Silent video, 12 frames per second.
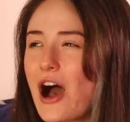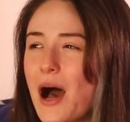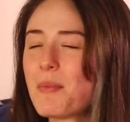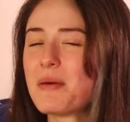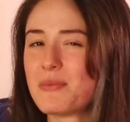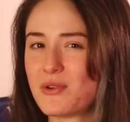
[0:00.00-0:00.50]

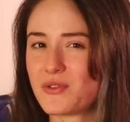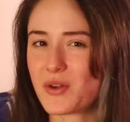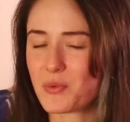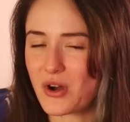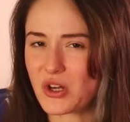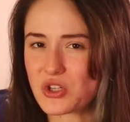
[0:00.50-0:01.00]
Hobbit
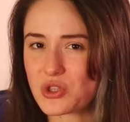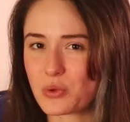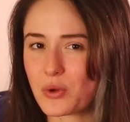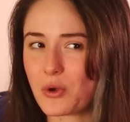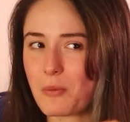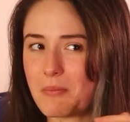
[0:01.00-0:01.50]
movie watch
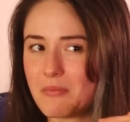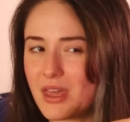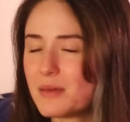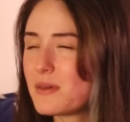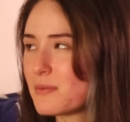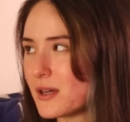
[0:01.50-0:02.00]
through
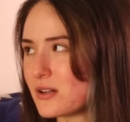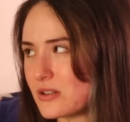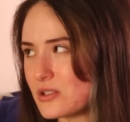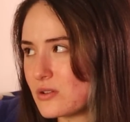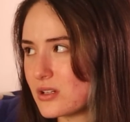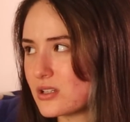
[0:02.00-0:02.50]
may be better
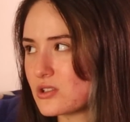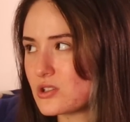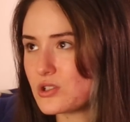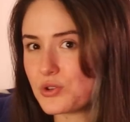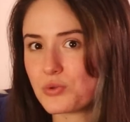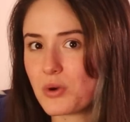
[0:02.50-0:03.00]
suited
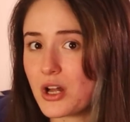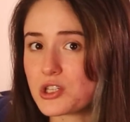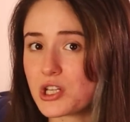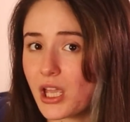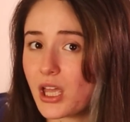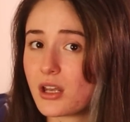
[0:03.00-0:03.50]
to
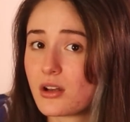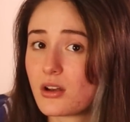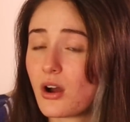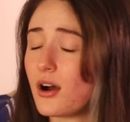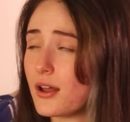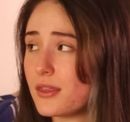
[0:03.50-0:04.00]
watching it
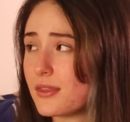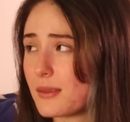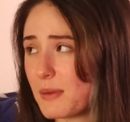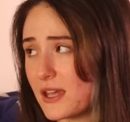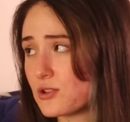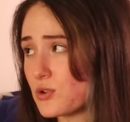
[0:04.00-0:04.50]
on the
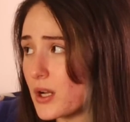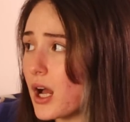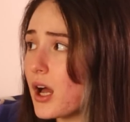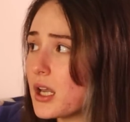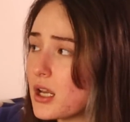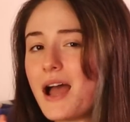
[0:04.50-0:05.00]

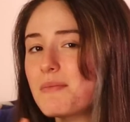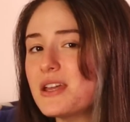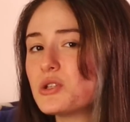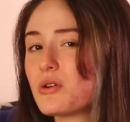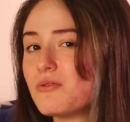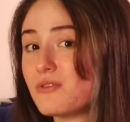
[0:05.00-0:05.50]
Patreon. I
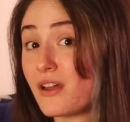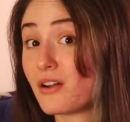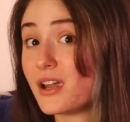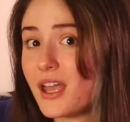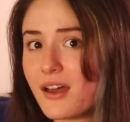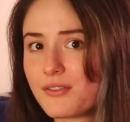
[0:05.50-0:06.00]
may do a
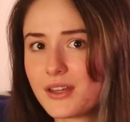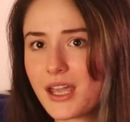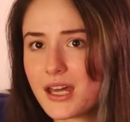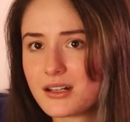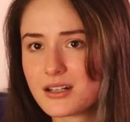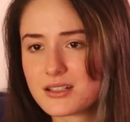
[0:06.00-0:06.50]
very heavily
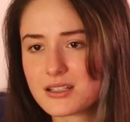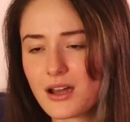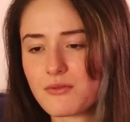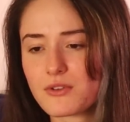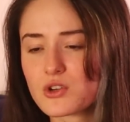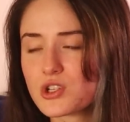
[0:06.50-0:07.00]
edited
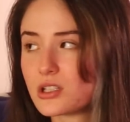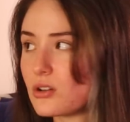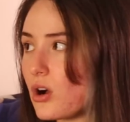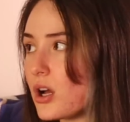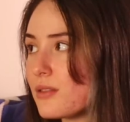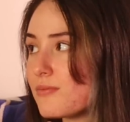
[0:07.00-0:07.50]
down version
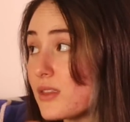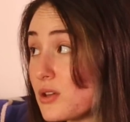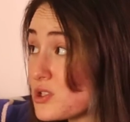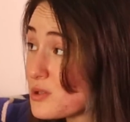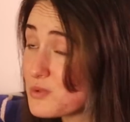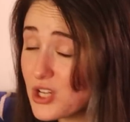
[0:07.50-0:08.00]
on the
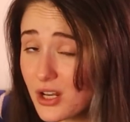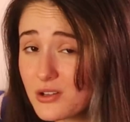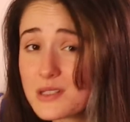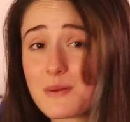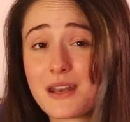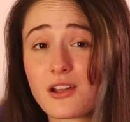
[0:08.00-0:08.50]
YouTube
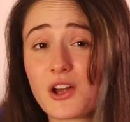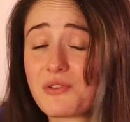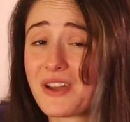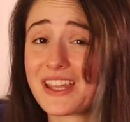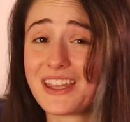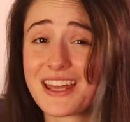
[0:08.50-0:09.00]
channel, depending on
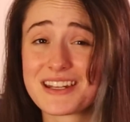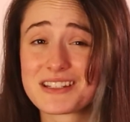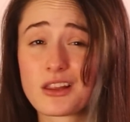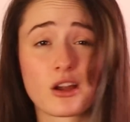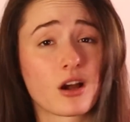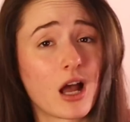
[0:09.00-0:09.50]
if I can get it
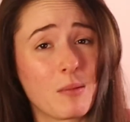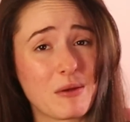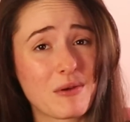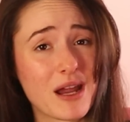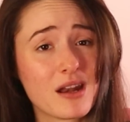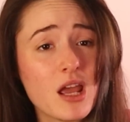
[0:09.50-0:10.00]
to clear
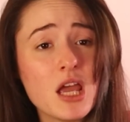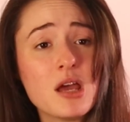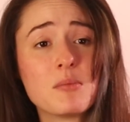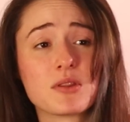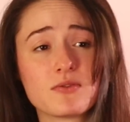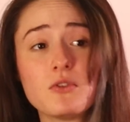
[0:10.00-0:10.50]
copyright,
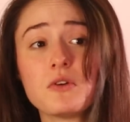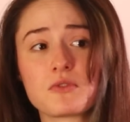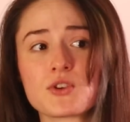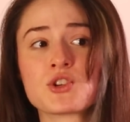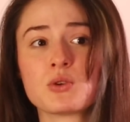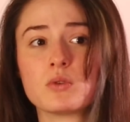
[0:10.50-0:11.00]
but the full
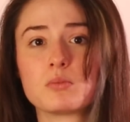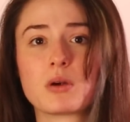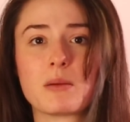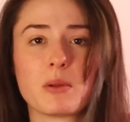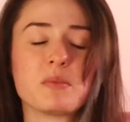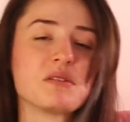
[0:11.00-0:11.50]
version would
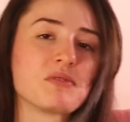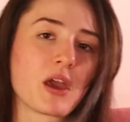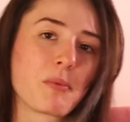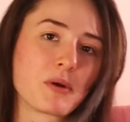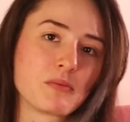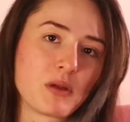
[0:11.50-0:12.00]
probably be
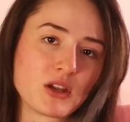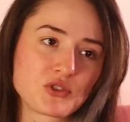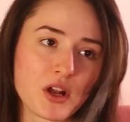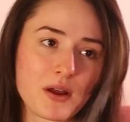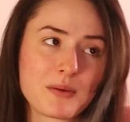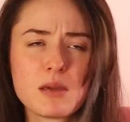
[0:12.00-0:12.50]
up on
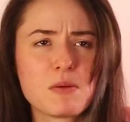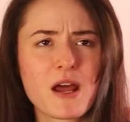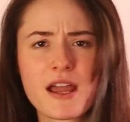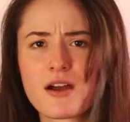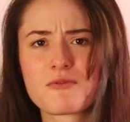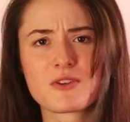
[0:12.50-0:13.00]
Patreon. Keep an
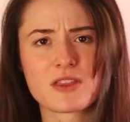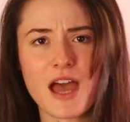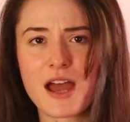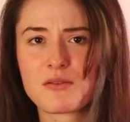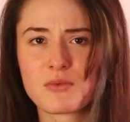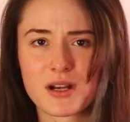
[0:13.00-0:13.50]
eye out for
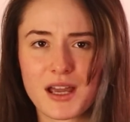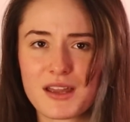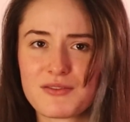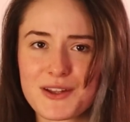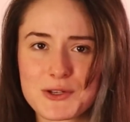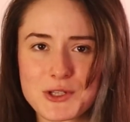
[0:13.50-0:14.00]
that when I
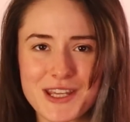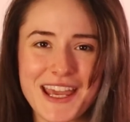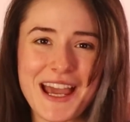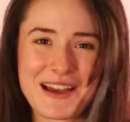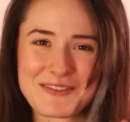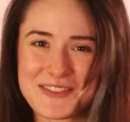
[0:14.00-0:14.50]
eventually
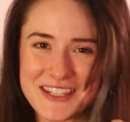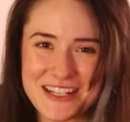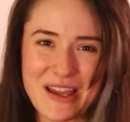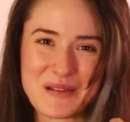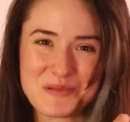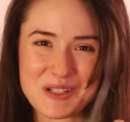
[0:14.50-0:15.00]
have the
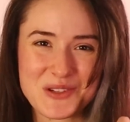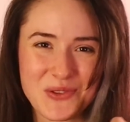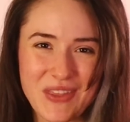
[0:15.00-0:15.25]
time to do